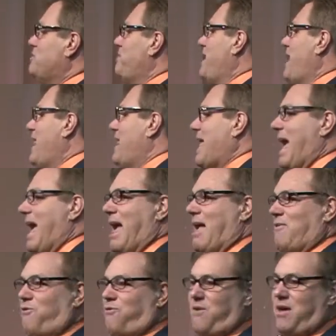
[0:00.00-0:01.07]
beginning to
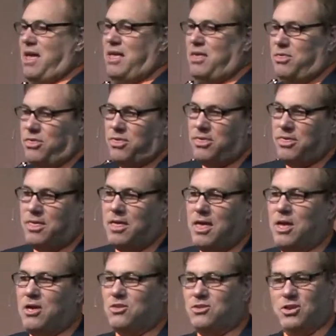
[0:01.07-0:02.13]
add faith
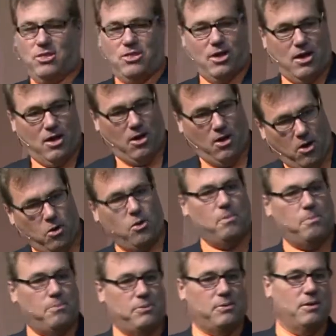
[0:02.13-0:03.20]
to the
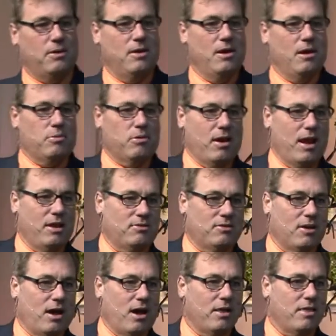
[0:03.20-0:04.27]
hope, praise
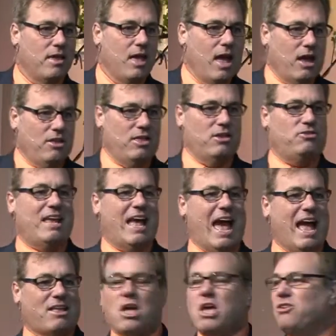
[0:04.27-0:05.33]
God. And then she
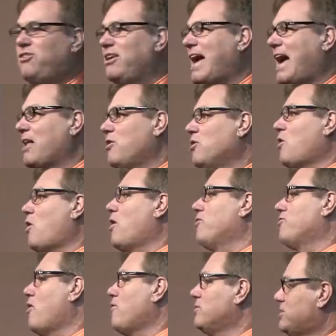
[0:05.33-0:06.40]
acted. She got in her car and
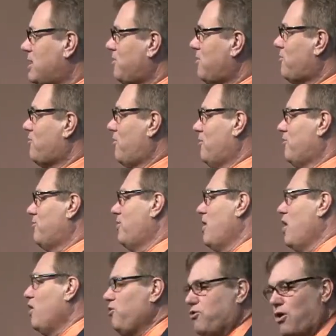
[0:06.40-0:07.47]
drove herself to church.
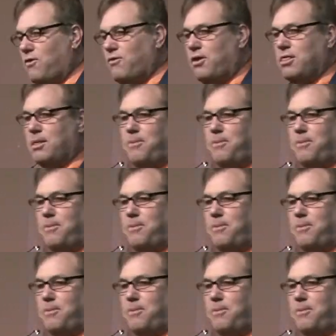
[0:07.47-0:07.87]
Drove up in the